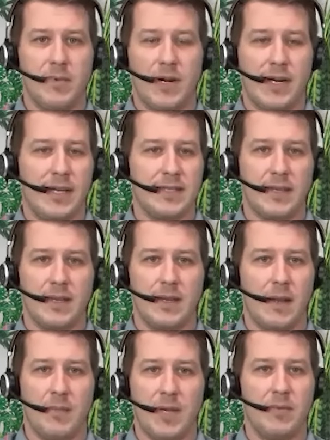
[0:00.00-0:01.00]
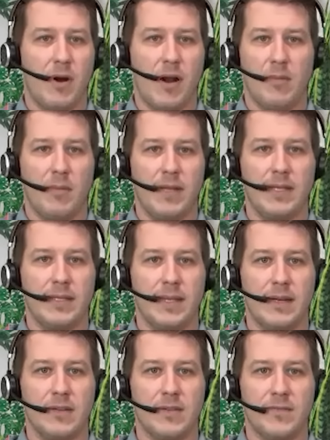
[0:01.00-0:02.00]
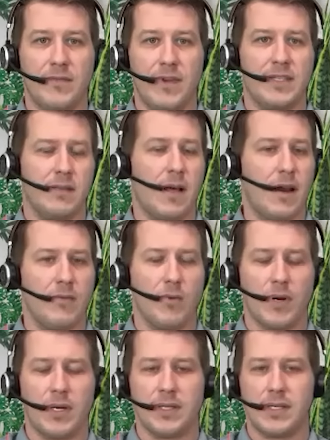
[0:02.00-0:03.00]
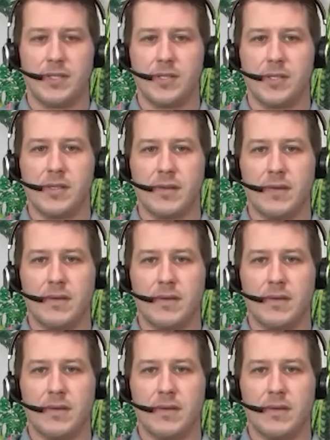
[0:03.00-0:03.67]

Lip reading: But it is a big problem, I think, that is facing a lot of organizations.